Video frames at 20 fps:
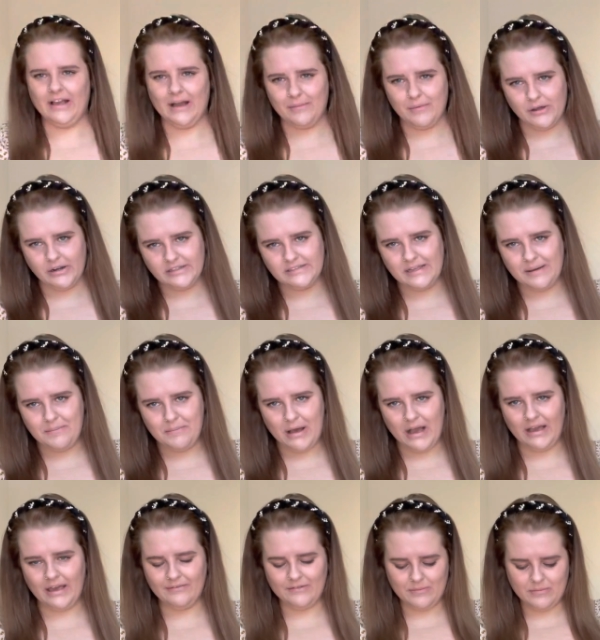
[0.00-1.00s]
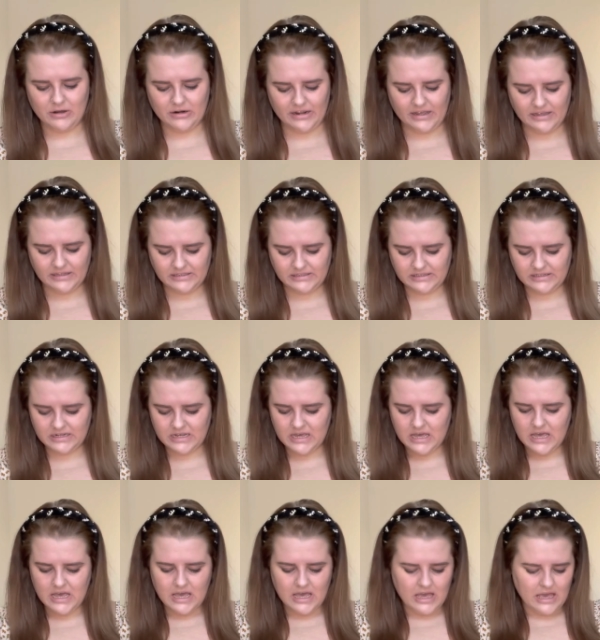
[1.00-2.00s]
I'm going to send back if I'm honest.
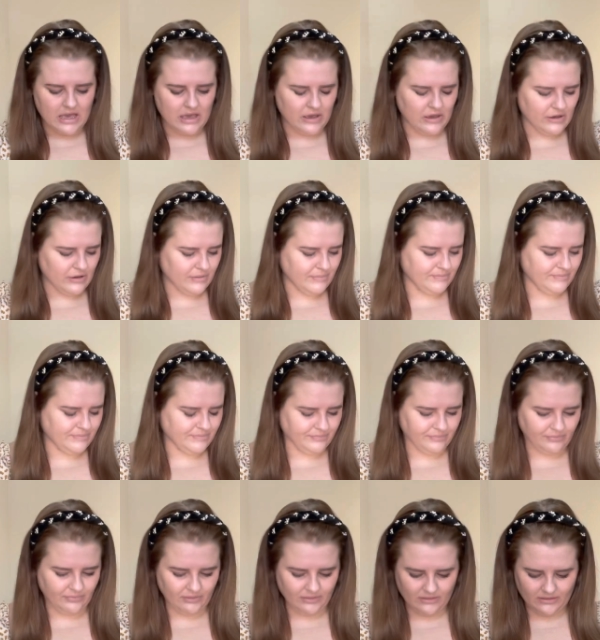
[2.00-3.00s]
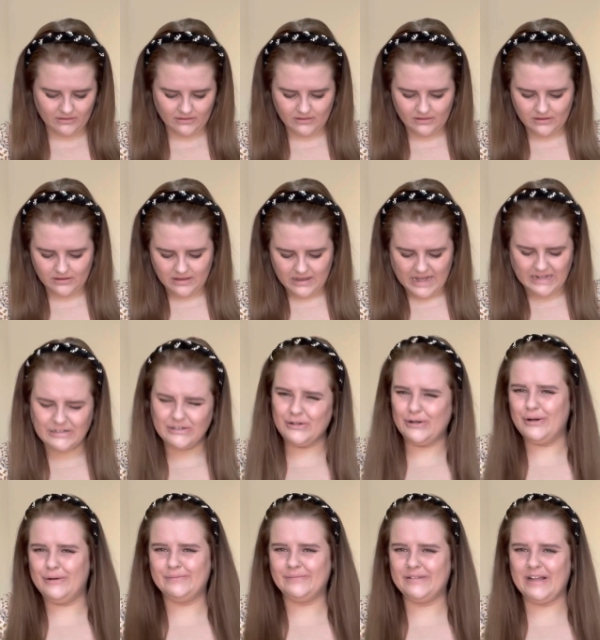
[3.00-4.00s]
Um, I don't
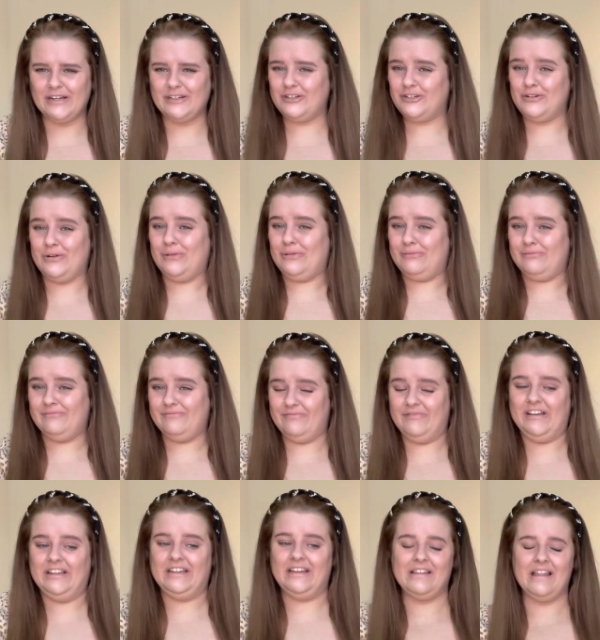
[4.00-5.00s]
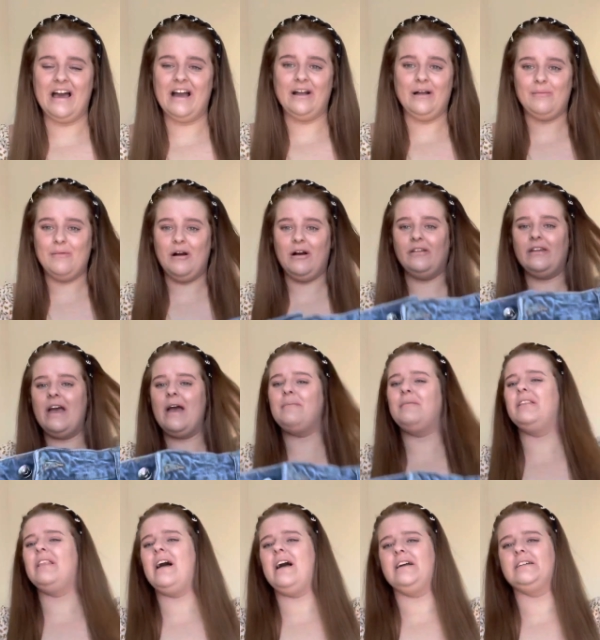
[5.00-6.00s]
know, I just don't really like them on. Emma
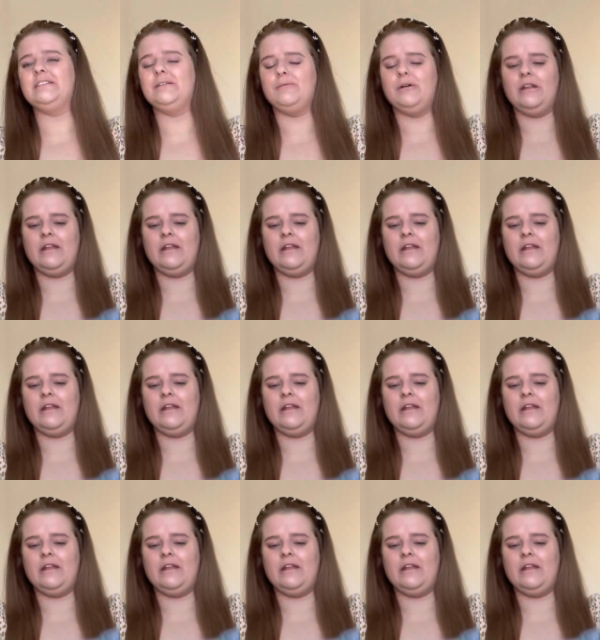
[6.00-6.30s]
likes them on,